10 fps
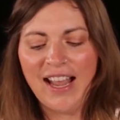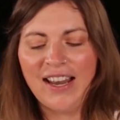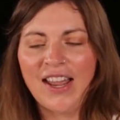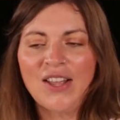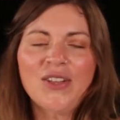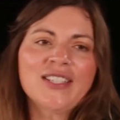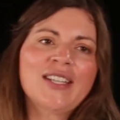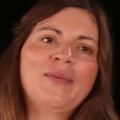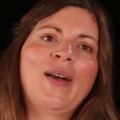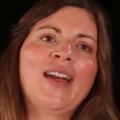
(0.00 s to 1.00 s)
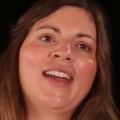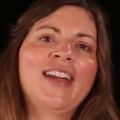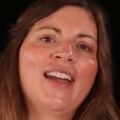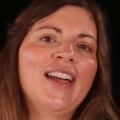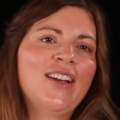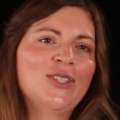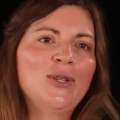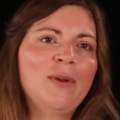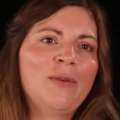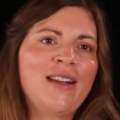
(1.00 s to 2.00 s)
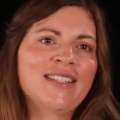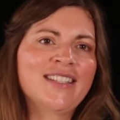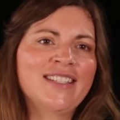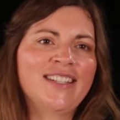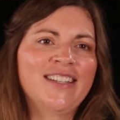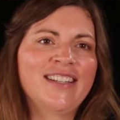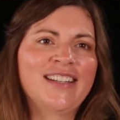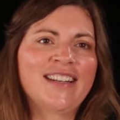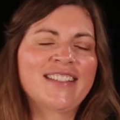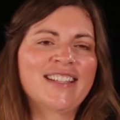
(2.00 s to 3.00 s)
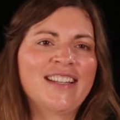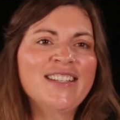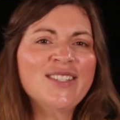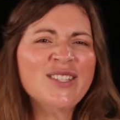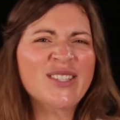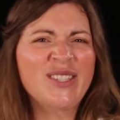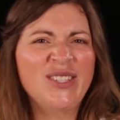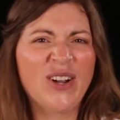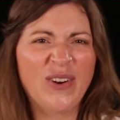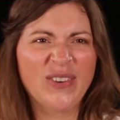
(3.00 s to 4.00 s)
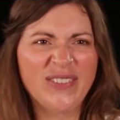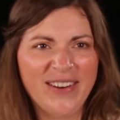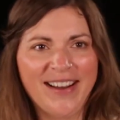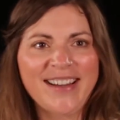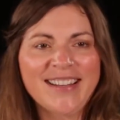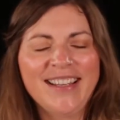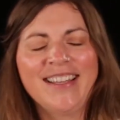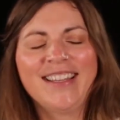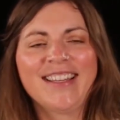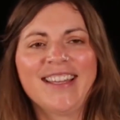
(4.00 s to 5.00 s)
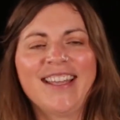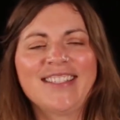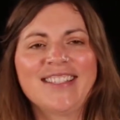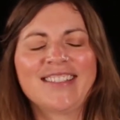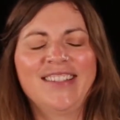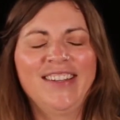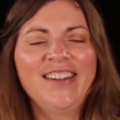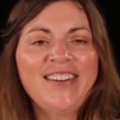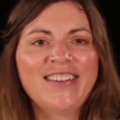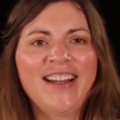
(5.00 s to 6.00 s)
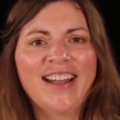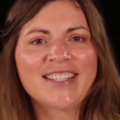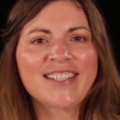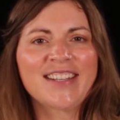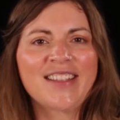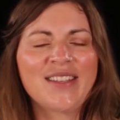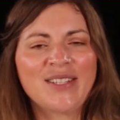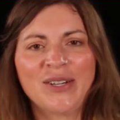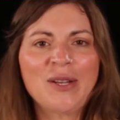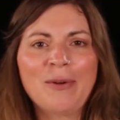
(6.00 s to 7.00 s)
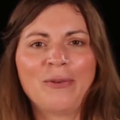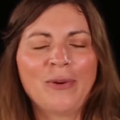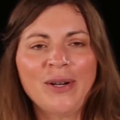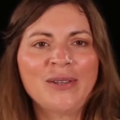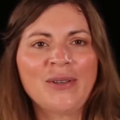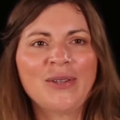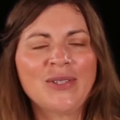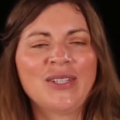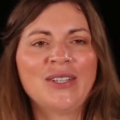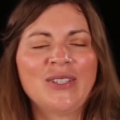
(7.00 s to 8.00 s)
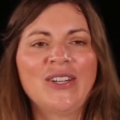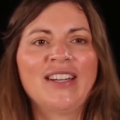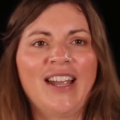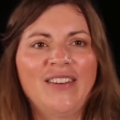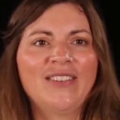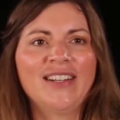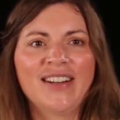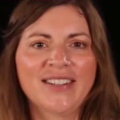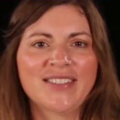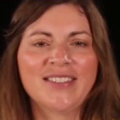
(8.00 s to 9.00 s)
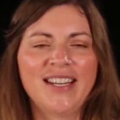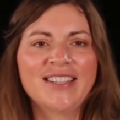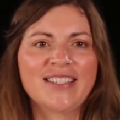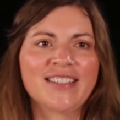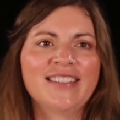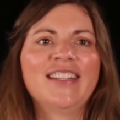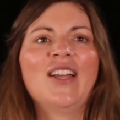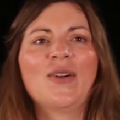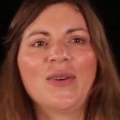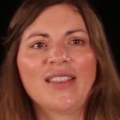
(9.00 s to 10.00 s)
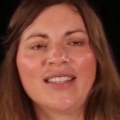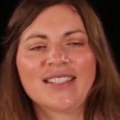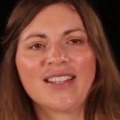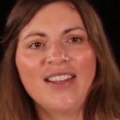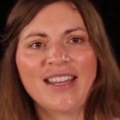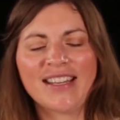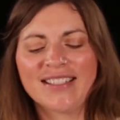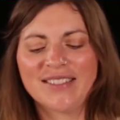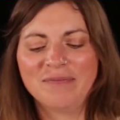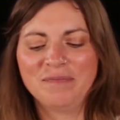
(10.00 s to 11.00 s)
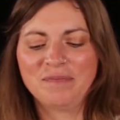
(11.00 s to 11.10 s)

And I looked at my supervising attorney and I said, "This is a joke, right?" And she said, "No, actually the attorney before you used it during every consultation with his clients."